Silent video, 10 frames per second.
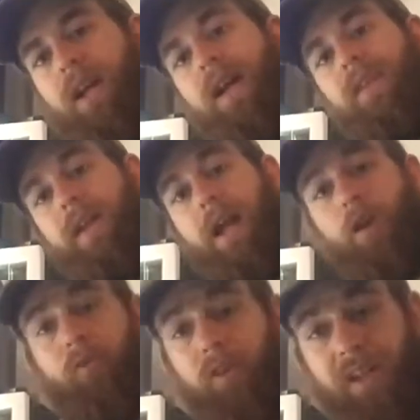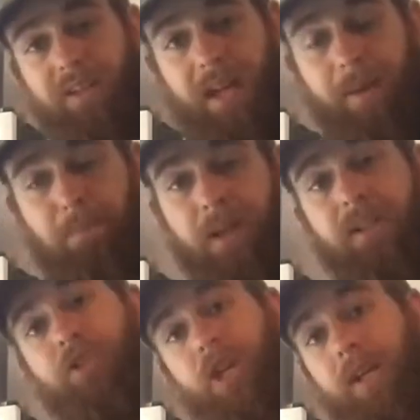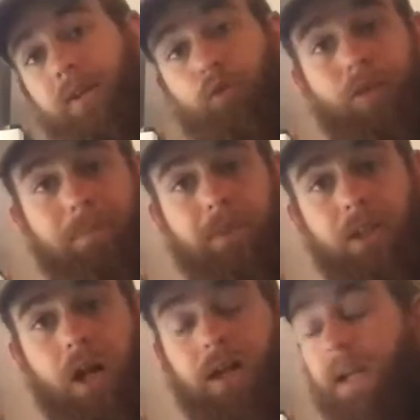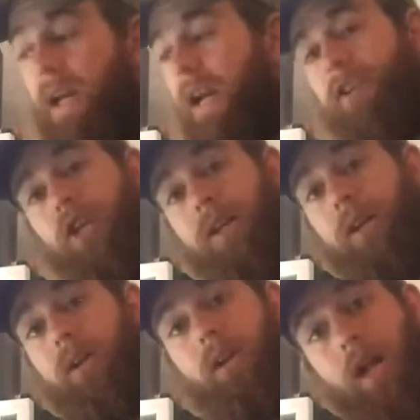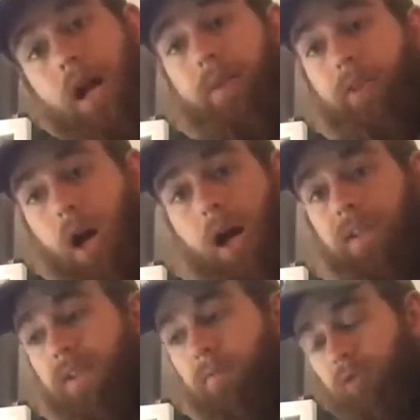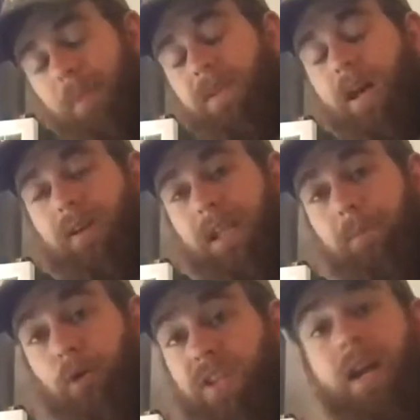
and then head over to Tampa to check out out the Repticon and check out a lot of awesome reptile keepers,